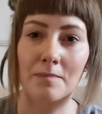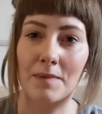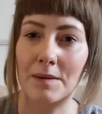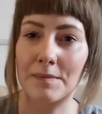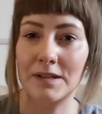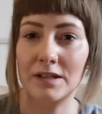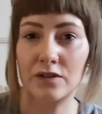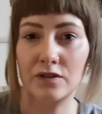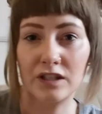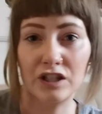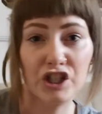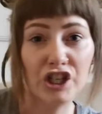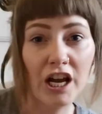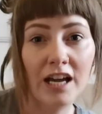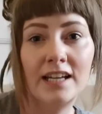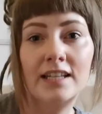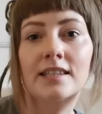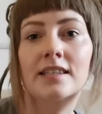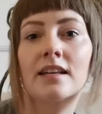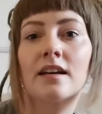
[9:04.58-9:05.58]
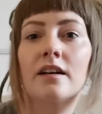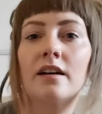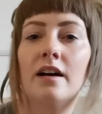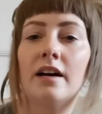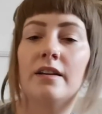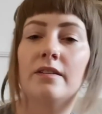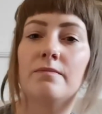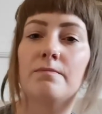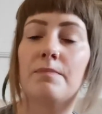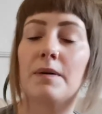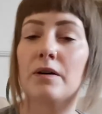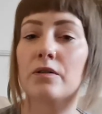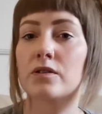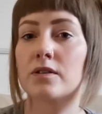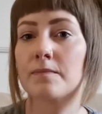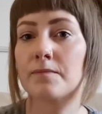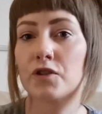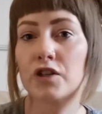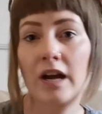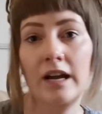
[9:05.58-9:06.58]
maybe use a chaser and build
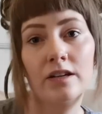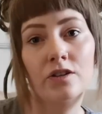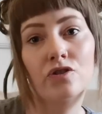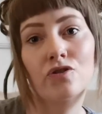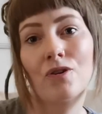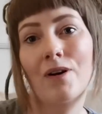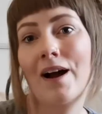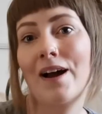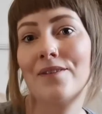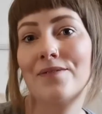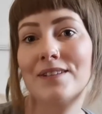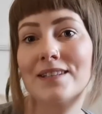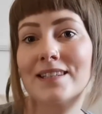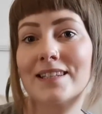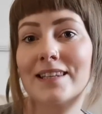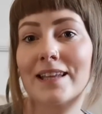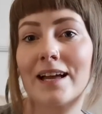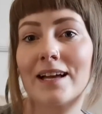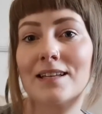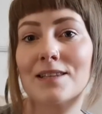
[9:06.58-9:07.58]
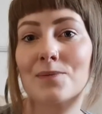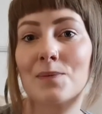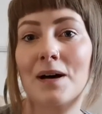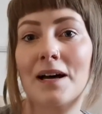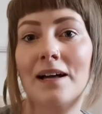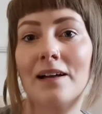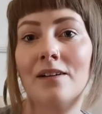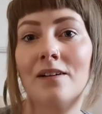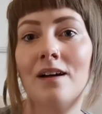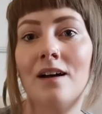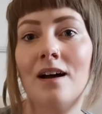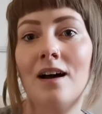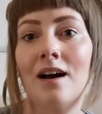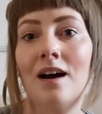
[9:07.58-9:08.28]
some chase drive into that as well.